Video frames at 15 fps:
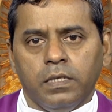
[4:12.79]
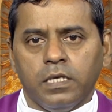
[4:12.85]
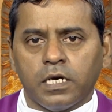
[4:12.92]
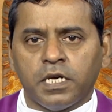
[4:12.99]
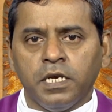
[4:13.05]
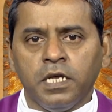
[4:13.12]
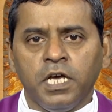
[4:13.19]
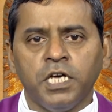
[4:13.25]

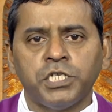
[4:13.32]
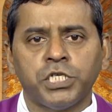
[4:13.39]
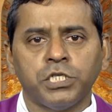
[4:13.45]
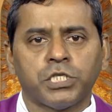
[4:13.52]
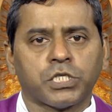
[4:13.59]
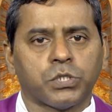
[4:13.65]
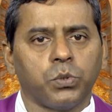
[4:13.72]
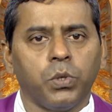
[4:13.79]
The
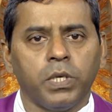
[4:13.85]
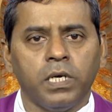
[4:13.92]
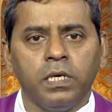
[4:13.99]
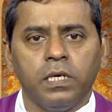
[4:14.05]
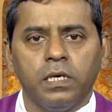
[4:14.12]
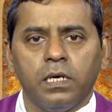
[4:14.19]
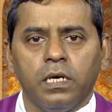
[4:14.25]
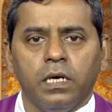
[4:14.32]
creation
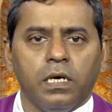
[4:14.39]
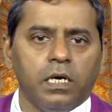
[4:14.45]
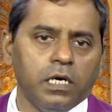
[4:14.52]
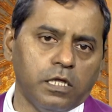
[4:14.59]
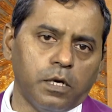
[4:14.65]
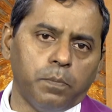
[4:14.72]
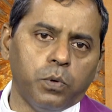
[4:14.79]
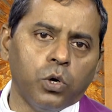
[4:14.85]
story
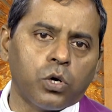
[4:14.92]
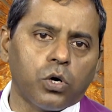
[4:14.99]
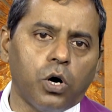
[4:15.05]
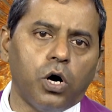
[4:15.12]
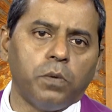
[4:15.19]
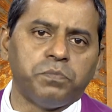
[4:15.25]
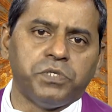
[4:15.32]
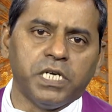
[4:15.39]
in the book
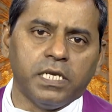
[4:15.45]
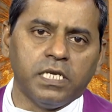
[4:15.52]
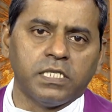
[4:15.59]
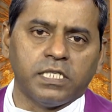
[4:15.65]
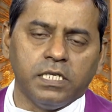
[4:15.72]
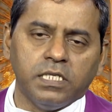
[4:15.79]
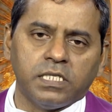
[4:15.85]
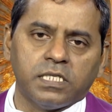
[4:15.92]
of
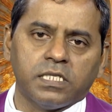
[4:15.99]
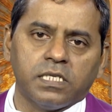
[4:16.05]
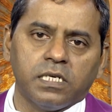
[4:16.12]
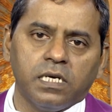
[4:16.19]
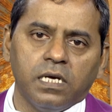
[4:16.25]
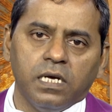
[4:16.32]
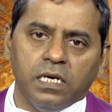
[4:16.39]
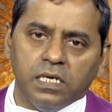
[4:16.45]
Genesis
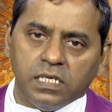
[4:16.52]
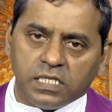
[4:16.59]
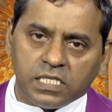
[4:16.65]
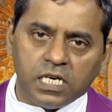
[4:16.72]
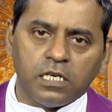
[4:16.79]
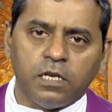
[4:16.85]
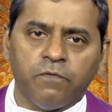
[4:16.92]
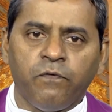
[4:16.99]

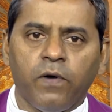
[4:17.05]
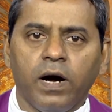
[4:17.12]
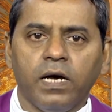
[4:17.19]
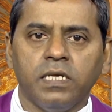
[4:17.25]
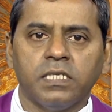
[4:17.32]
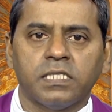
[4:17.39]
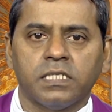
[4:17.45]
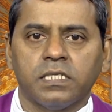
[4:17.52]

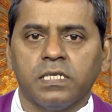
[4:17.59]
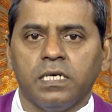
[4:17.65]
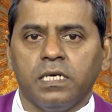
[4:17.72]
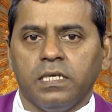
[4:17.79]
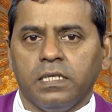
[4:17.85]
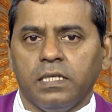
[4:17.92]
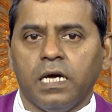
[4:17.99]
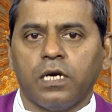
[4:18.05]
certifies
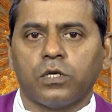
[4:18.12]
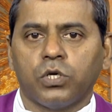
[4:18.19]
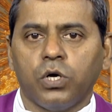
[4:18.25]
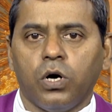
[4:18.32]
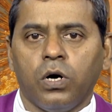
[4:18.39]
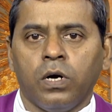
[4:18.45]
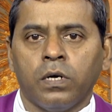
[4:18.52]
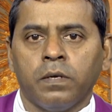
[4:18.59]
that
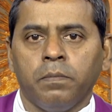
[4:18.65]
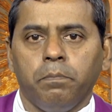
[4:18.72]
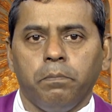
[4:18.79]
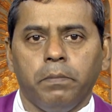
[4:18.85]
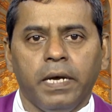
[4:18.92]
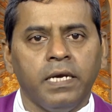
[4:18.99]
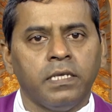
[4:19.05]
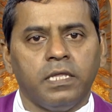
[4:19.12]
God
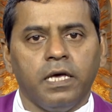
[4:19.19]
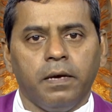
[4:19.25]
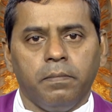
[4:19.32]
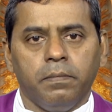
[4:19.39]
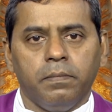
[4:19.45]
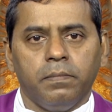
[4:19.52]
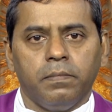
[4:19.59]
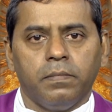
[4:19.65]
made them
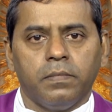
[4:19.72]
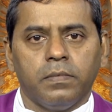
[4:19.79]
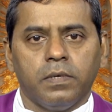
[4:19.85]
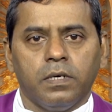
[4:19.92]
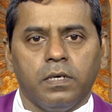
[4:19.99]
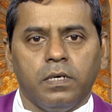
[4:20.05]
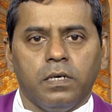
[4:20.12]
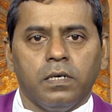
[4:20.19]

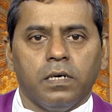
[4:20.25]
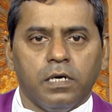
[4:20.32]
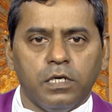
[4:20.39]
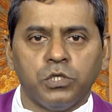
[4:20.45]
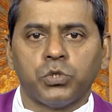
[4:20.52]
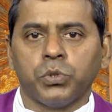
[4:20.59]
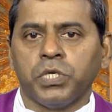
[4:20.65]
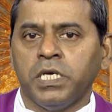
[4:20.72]

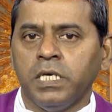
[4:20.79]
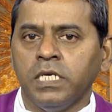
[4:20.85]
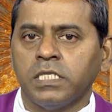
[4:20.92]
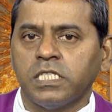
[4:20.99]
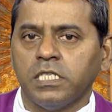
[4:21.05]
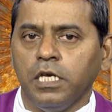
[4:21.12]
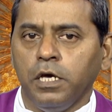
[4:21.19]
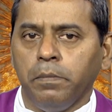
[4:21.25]
unto
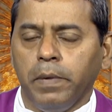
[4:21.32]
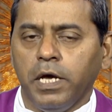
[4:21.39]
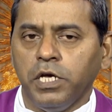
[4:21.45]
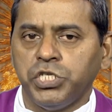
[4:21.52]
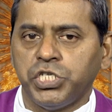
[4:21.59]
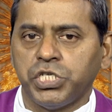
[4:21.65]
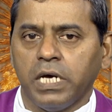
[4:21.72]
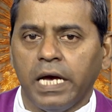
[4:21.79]
his
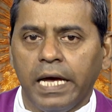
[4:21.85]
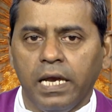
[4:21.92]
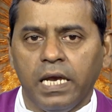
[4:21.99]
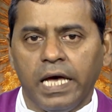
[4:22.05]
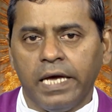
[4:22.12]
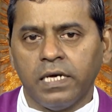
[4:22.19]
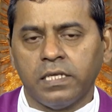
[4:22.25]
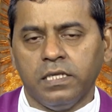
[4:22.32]
image
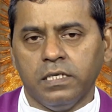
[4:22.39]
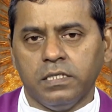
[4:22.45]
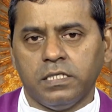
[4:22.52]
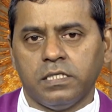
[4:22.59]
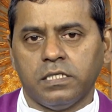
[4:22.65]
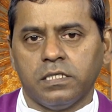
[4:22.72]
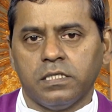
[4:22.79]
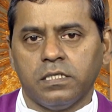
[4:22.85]
and
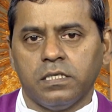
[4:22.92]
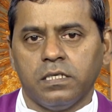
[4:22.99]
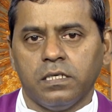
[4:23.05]
likeness.